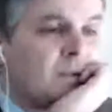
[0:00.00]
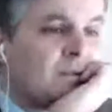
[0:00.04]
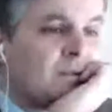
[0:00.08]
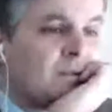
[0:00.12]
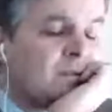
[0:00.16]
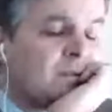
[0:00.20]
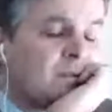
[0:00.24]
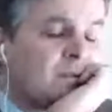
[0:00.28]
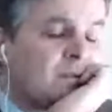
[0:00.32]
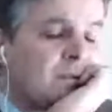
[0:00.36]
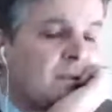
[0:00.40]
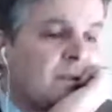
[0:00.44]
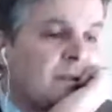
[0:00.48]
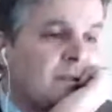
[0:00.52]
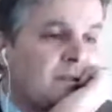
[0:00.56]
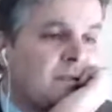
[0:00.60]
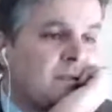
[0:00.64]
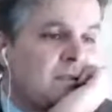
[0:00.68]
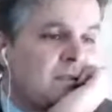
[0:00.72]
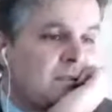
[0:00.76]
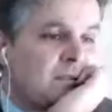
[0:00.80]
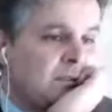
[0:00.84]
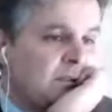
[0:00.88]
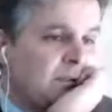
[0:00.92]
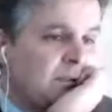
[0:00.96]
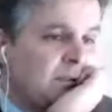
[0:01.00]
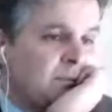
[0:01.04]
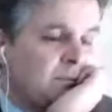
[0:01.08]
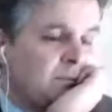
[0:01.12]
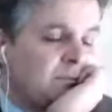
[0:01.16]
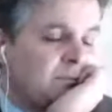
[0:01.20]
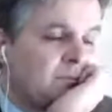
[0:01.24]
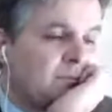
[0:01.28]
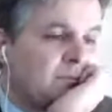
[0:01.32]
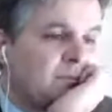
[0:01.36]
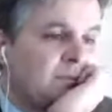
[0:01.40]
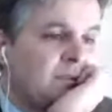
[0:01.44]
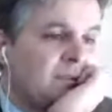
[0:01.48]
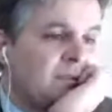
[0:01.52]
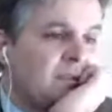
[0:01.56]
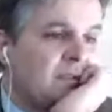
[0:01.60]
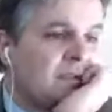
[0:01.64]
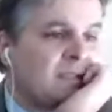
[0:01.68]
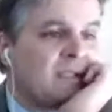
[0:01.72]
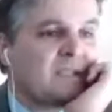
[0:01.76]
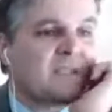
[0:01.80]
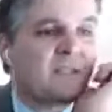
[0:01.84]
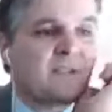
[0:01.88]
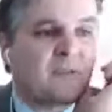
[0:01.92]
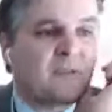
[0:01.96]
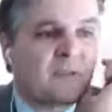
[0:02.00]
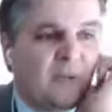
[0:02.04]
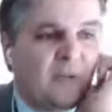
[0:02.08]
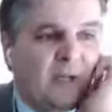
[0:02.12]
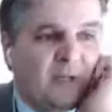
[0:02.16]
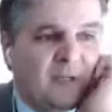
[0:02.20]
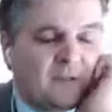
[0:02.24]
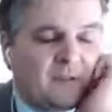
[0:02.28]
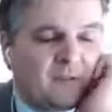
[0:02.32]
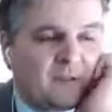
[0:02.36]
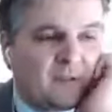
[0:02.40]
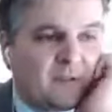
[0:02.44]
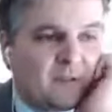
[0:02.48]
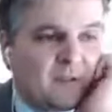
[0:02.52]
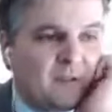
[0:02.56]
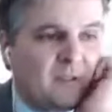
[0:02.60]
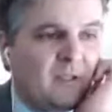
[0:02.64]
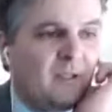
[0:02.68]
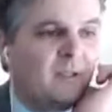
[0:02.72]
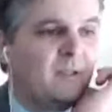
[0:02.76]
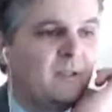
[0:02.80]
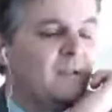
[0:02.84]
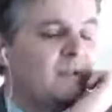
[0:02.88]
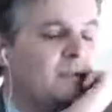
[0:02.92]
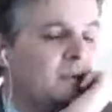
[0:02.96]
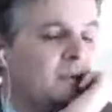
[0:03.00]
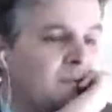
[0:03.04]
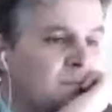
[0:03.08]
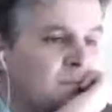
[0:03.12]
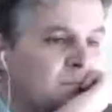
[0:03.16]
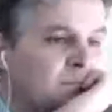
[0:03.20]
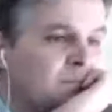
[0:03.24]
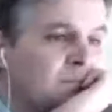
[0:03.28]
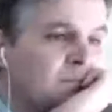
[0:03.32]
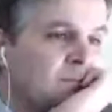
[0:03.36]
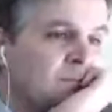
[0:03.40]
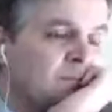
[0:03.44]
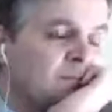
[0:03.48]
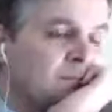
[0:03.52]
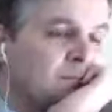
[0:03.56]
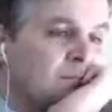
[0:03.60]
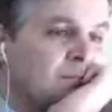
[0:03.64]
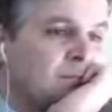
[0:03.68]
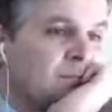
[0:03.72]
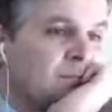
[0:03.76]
Because let's see, this is a strange null,